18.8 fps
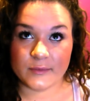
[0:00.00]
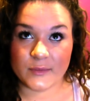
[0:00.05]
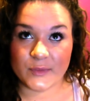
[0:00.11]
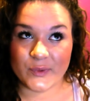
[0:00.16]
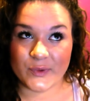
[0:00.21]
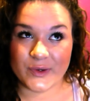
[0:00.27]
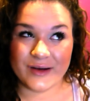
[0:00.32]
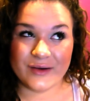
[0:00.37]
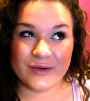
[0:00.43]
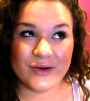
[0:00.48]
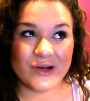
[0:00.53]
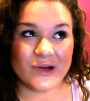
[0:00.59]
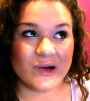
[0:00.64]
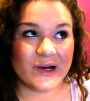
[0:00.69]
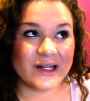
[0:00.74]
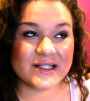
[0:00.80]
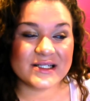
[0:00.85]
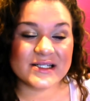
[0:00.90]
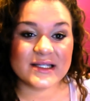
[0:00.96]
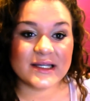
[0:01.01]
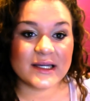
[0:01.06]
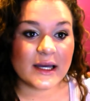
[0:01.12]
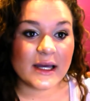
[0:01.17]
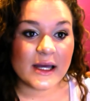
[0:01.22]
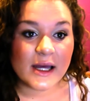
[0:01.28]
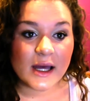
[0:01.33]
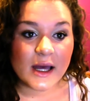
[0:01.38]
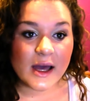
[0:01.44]
Well, I don't know. I just, like,
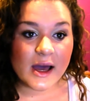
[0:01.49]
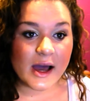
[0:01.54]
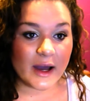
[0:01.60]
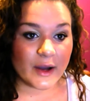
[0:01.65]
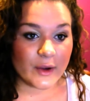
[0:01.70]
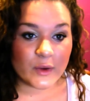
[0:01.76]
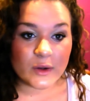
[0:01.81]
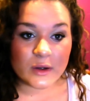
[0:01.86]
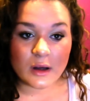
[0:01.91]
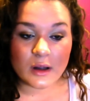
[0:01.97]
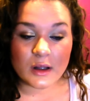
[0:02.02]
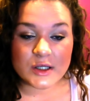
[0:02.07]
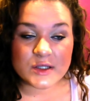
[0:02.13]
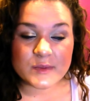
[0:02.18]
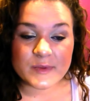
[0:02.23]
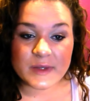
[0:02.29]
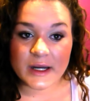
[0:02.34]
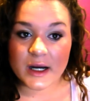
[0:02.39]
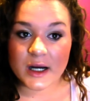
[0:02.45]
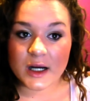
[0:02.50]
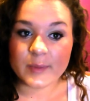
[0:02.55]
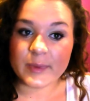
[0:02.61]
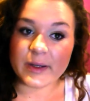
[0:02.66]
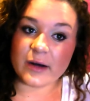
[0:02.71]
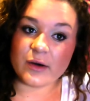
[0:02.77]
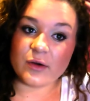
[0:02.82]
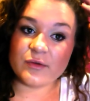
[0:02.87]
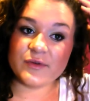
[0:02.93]
I go to college up there, but
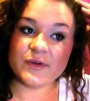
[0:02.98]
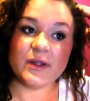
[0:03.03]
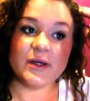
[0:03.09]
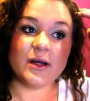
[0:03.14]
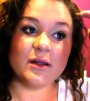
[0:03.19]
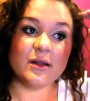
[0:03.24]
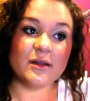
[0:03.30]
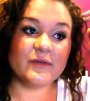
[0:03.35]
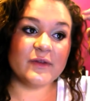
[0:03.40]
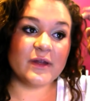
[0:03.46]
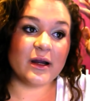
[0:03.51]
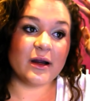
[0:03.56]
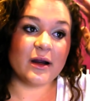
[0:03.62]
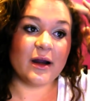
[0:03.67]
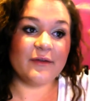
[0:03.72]
I don't feel like I live there.